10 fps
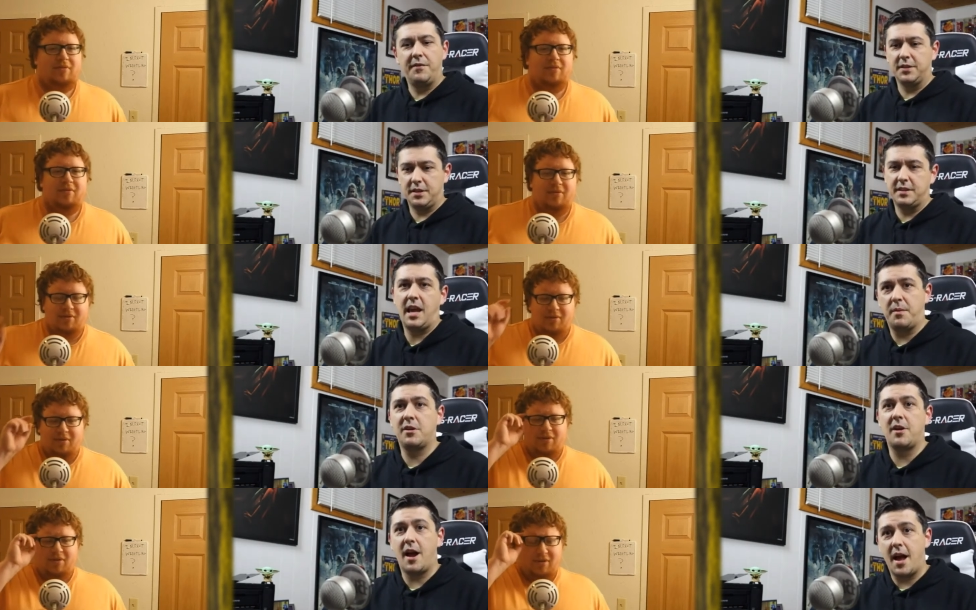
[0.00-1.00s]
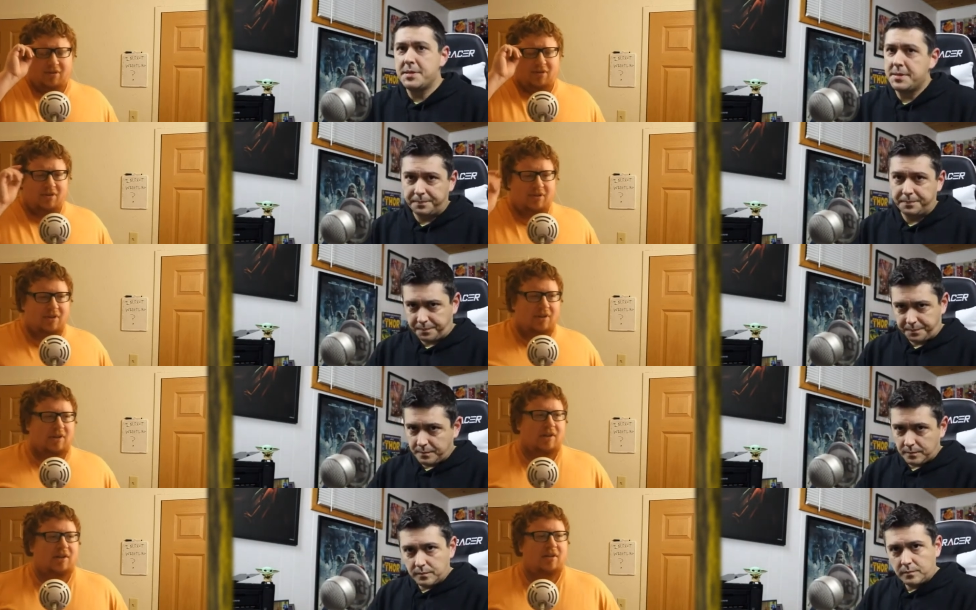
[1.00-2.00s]
Speaker 1: versus Cameron Grimes
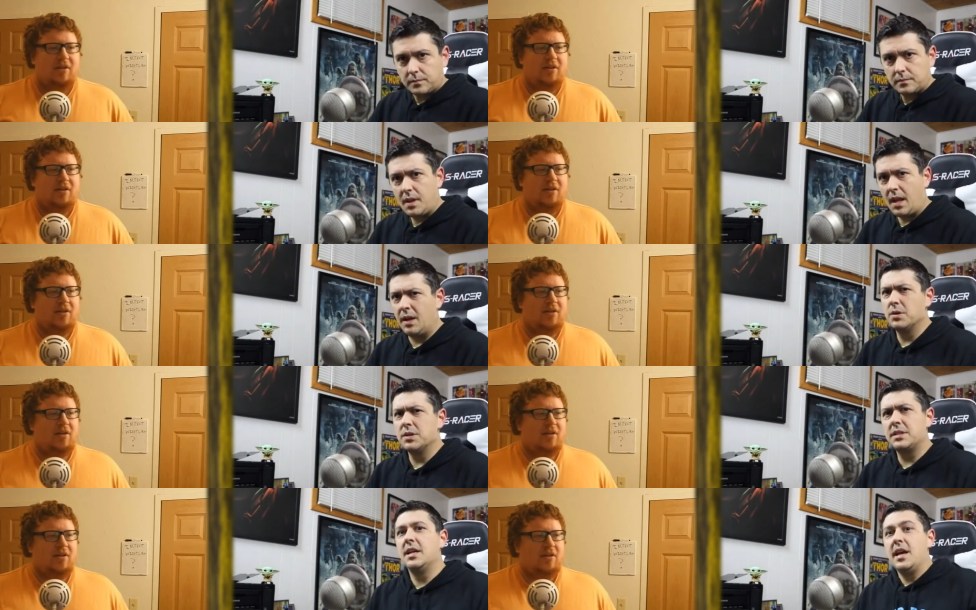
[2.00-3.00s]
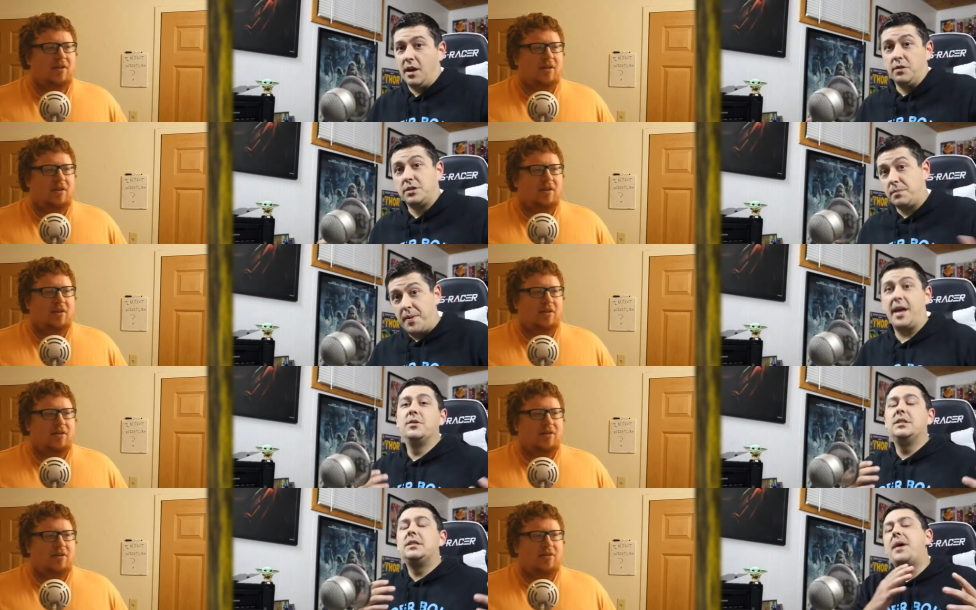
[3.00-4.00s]
it was it was a it
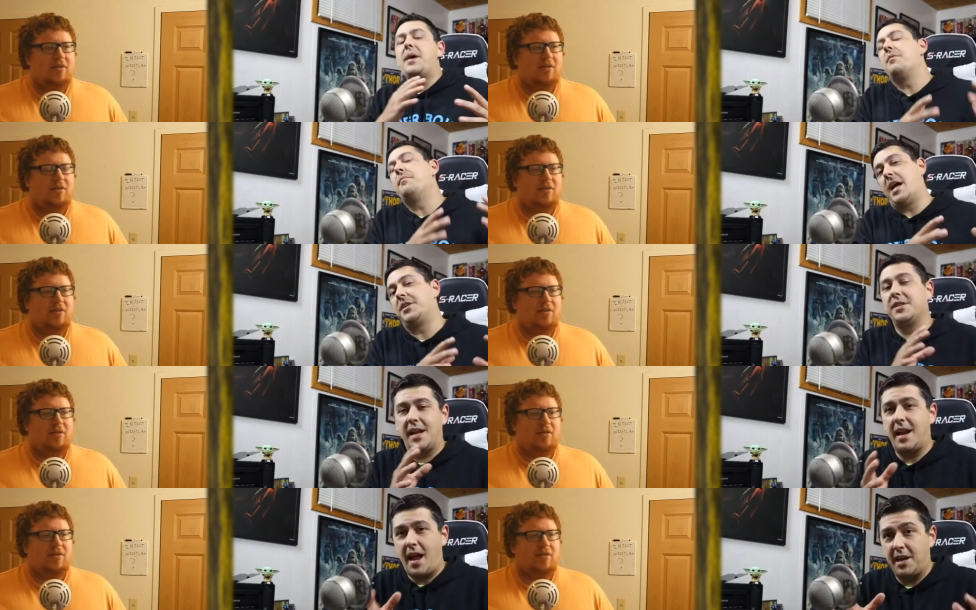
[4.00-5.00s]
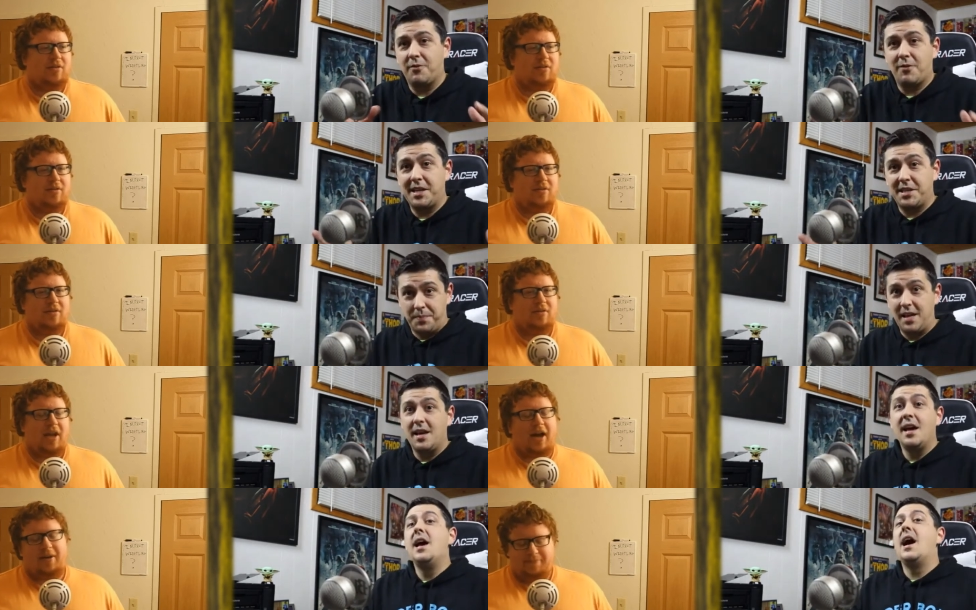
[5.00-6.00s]
was a better match than had any right to be.
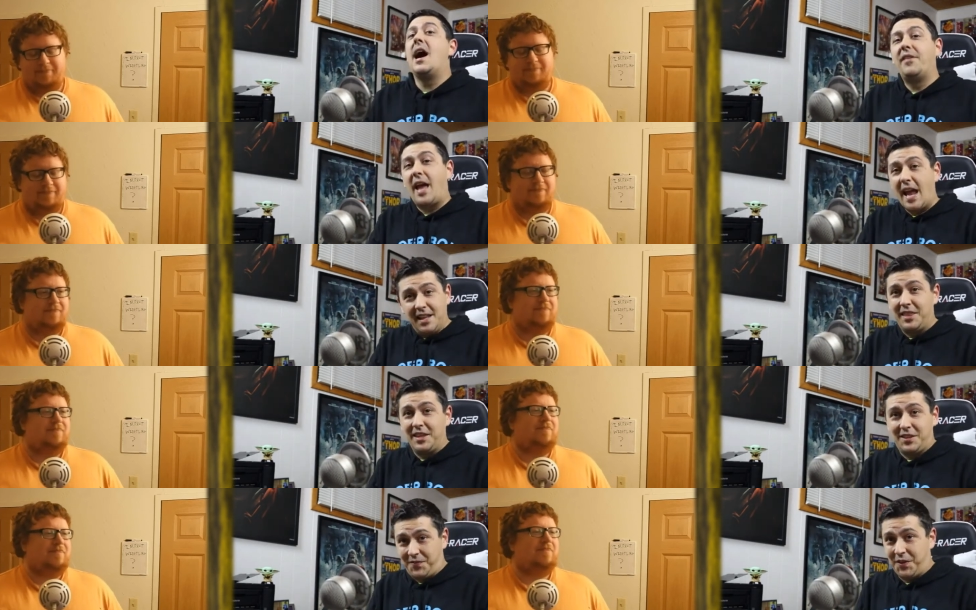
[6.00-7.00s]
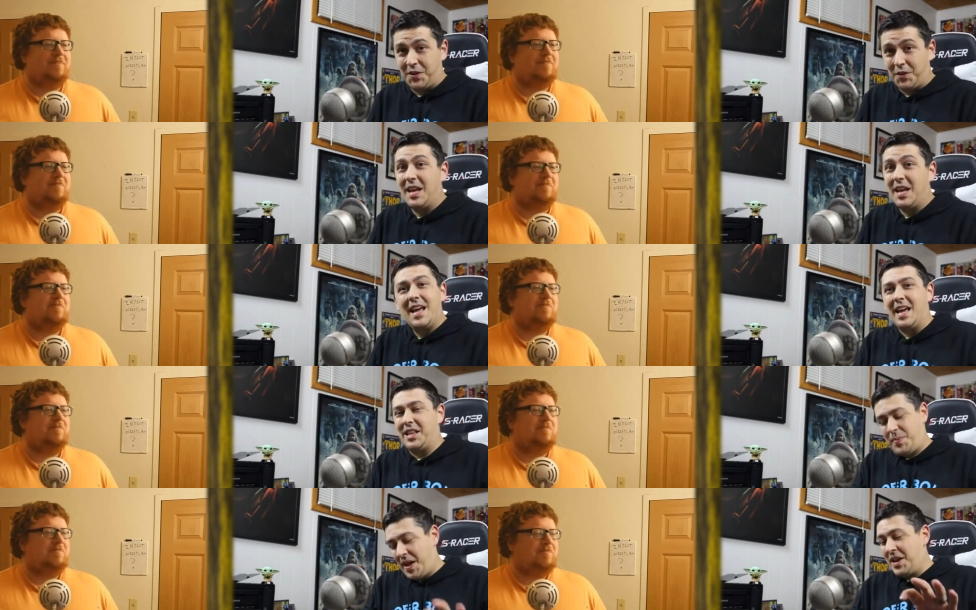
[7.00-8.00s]
Yeah. I've hated this feud.
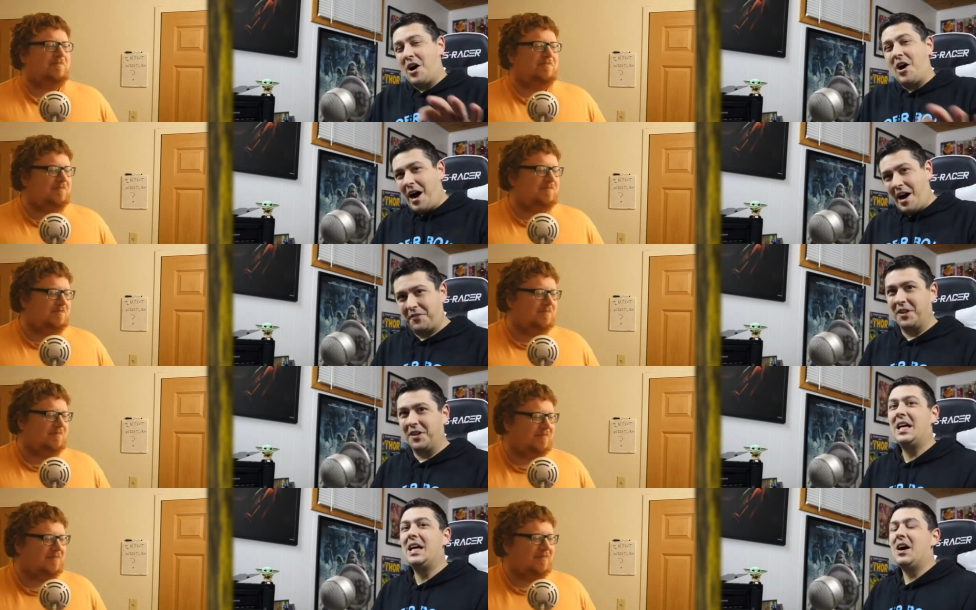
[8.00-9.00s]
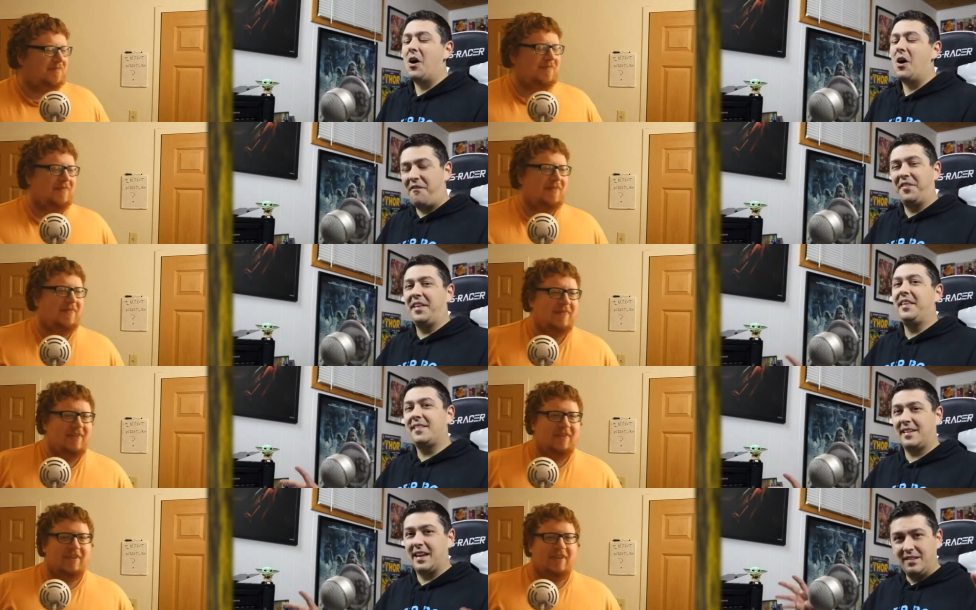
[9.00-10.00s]
It's been awful. Hopefully
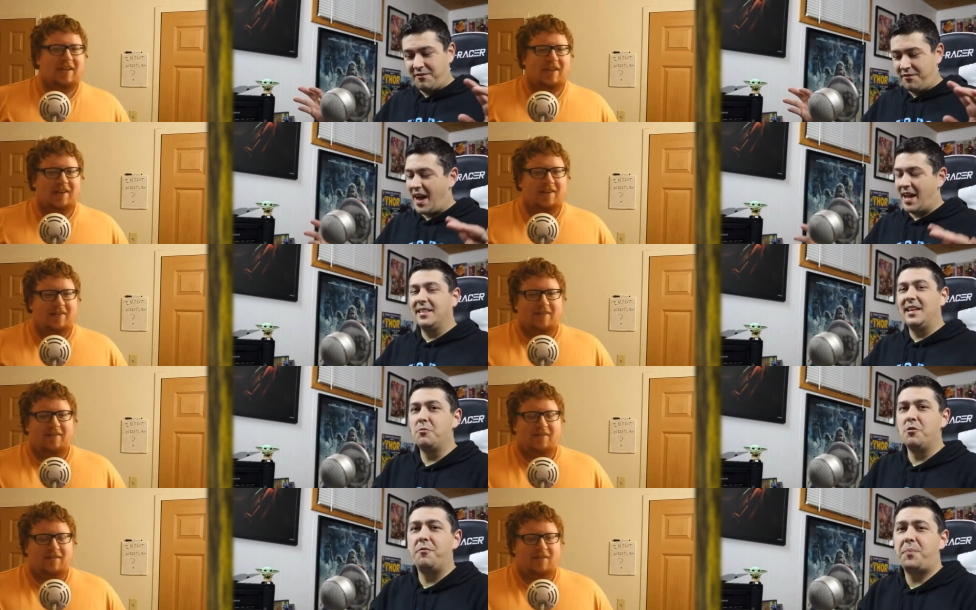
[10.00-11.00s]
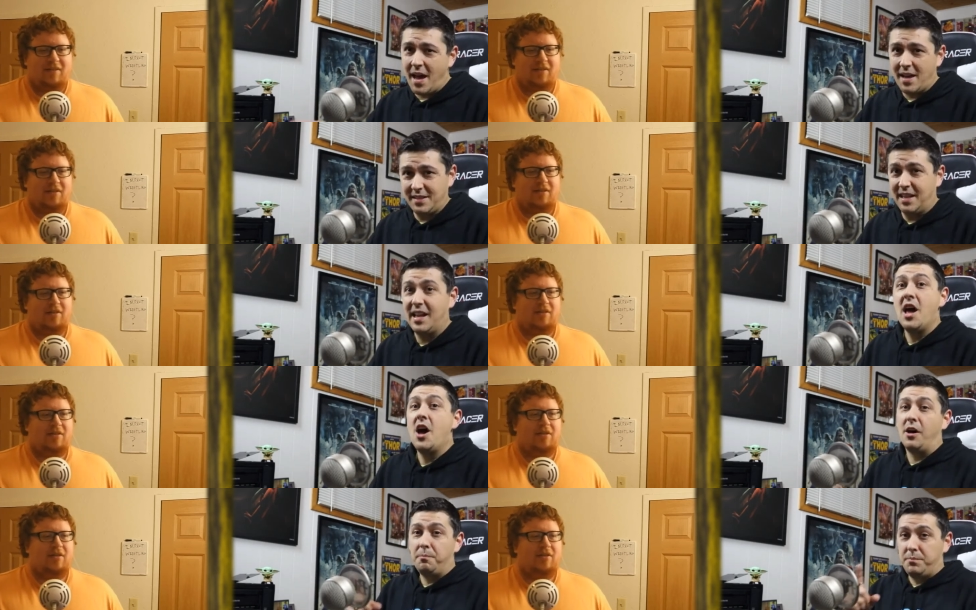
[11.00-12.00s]
this can finally move past it.
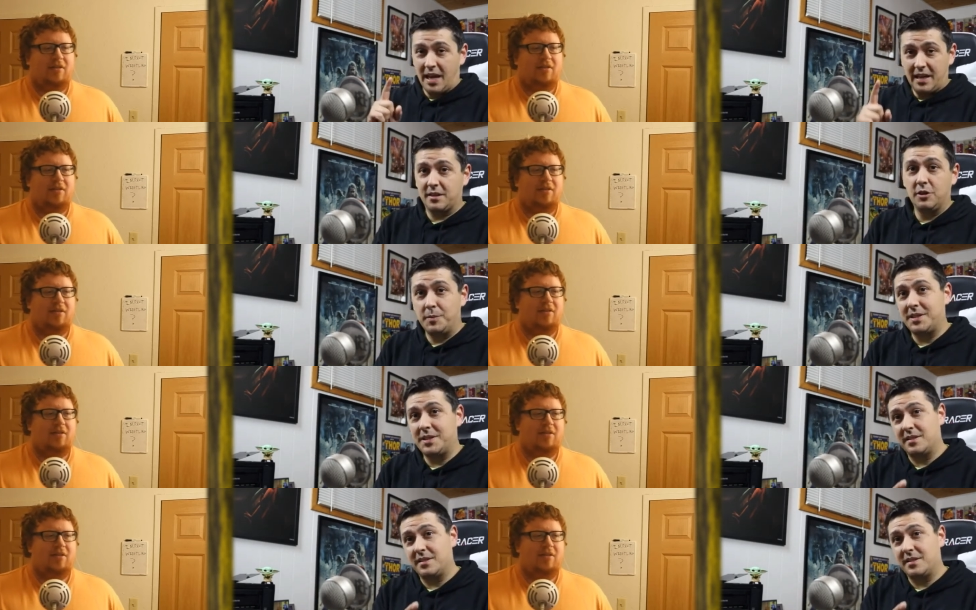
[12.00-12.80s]
Dexter Lumis